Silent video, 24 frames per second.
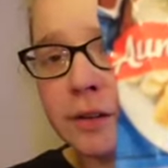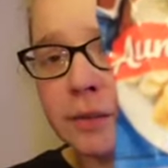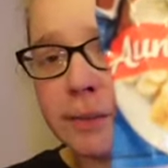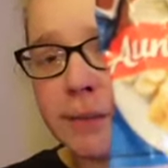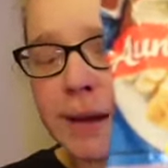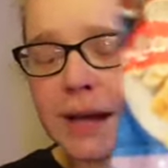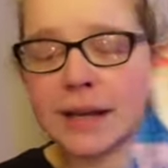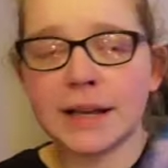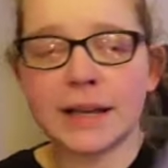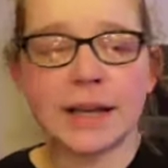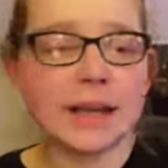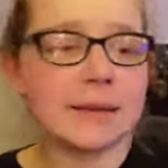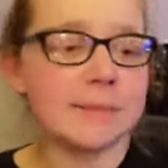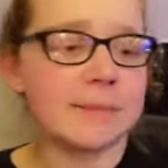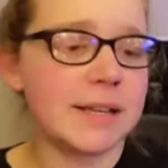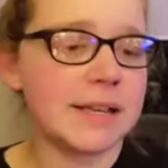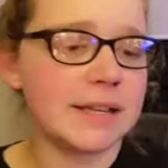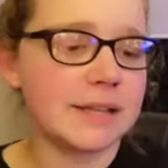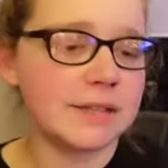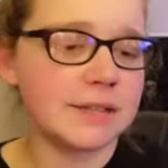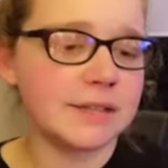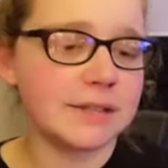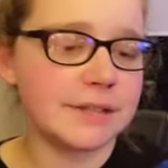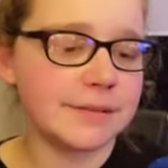pancake
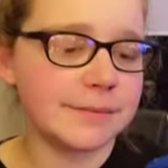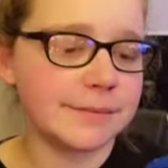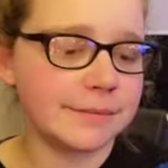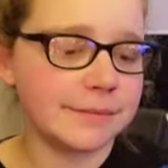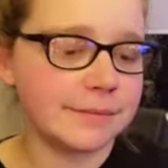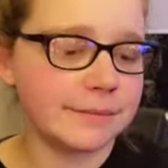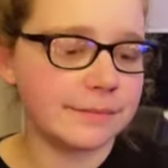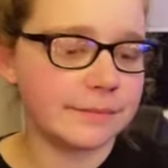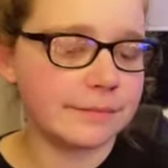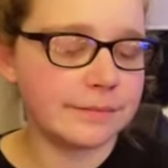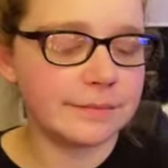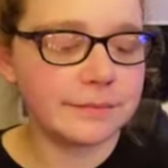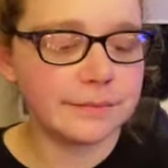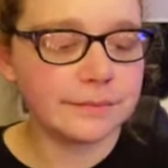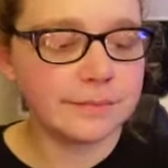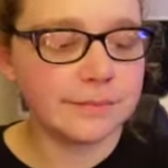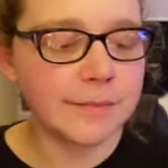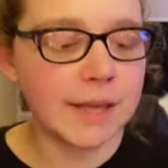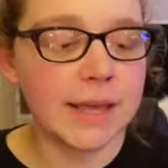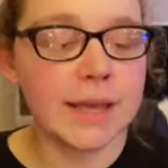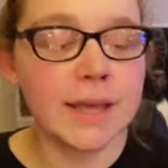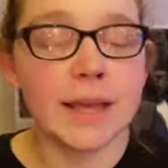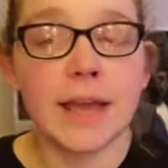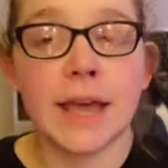mix,
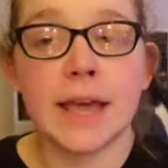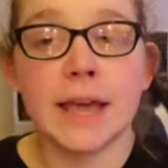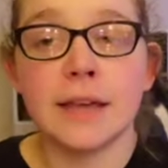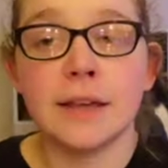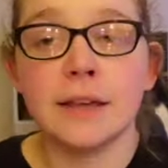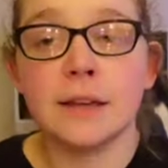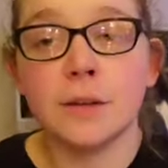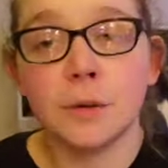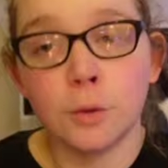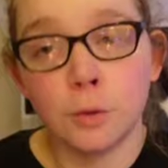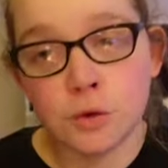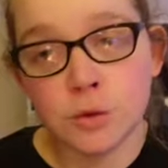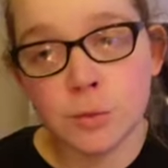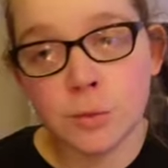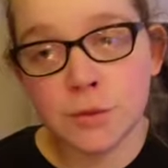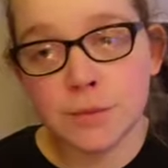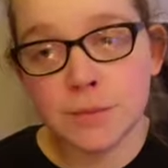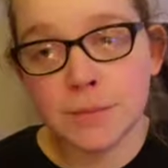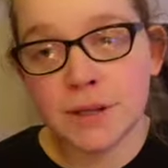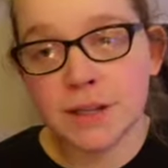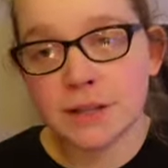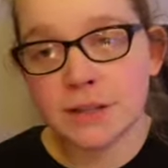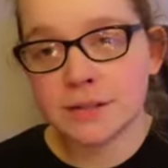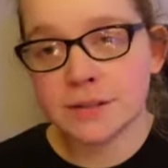aka Yorkshire pudding
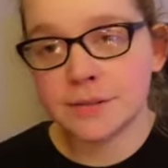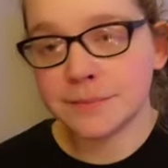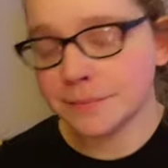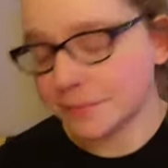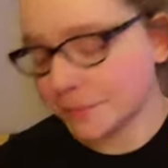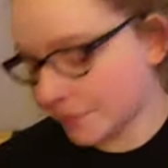mix.